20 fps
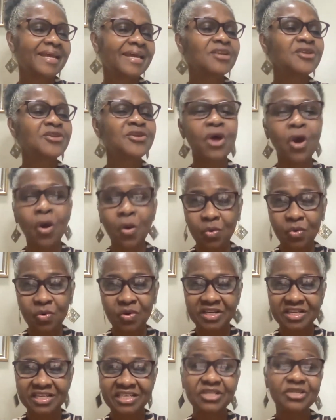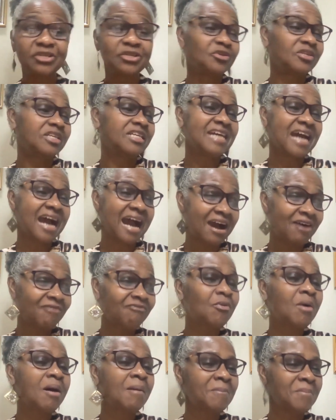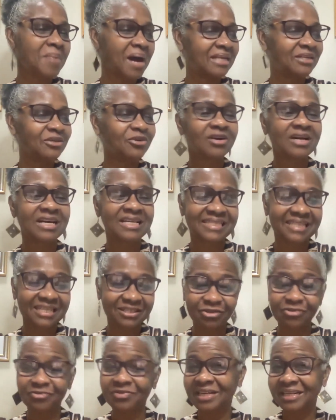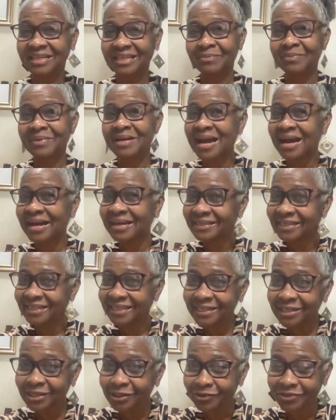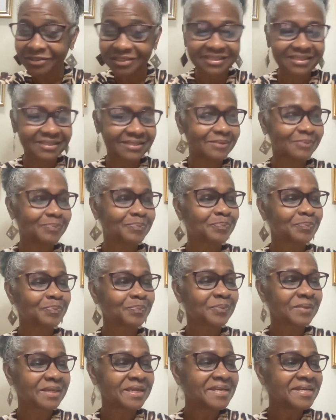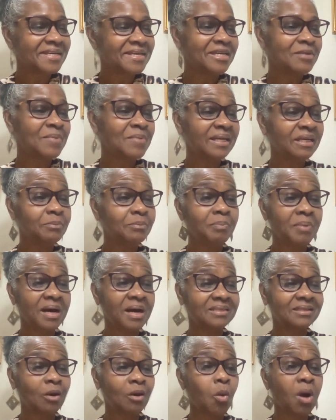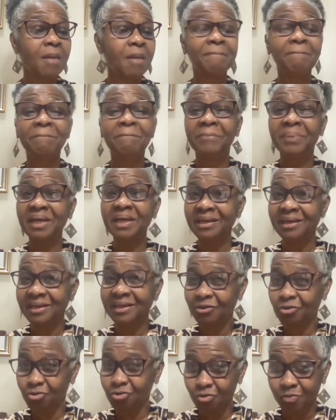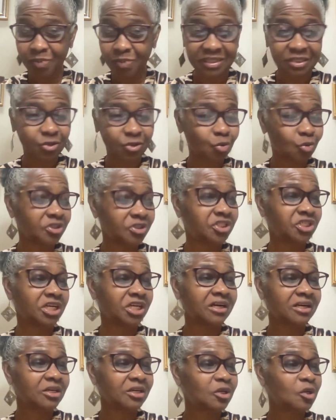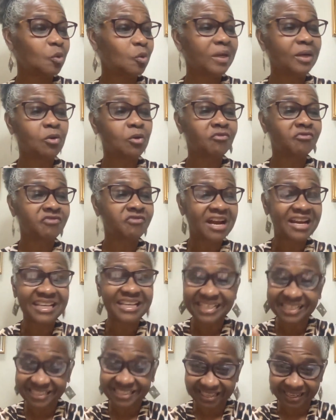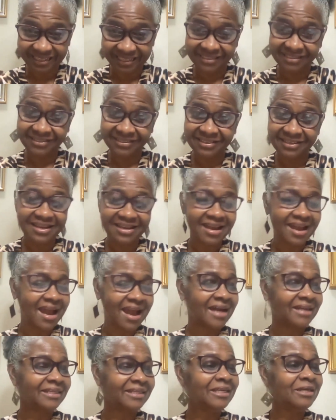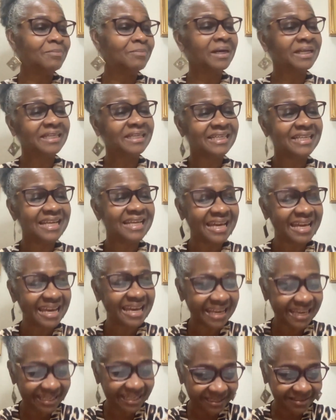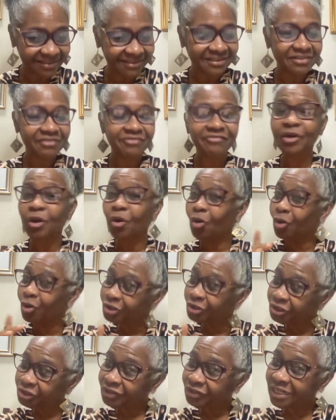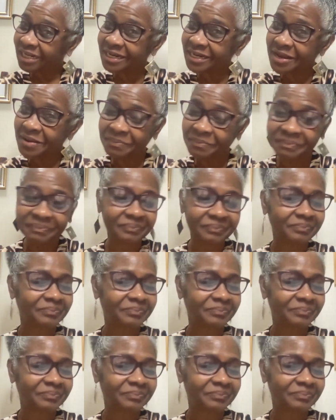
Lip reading: Now, you did have one man down a Caesarea named Cornelius. He had part of one big group of soldiers we come from Italy, and he had the head for 100 of them.